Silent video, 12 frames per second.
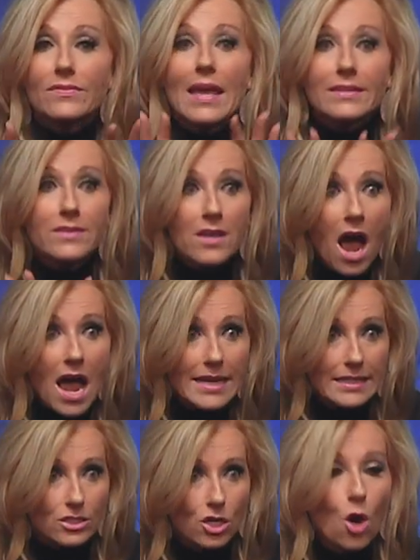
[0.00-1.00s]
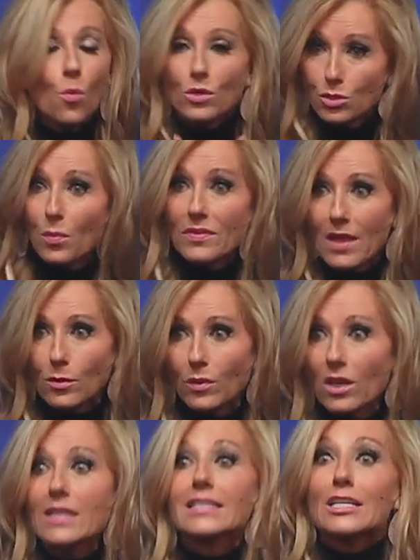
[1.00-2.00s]
night was when they
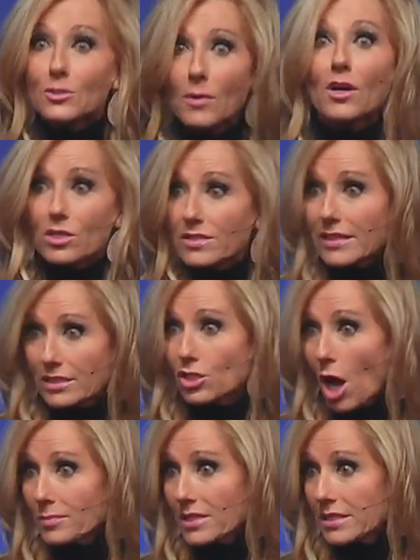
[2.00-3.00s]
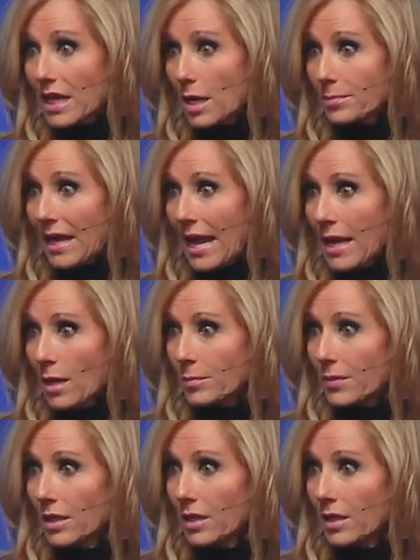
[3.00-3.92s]
realized it's because they'd stopped to set up camp.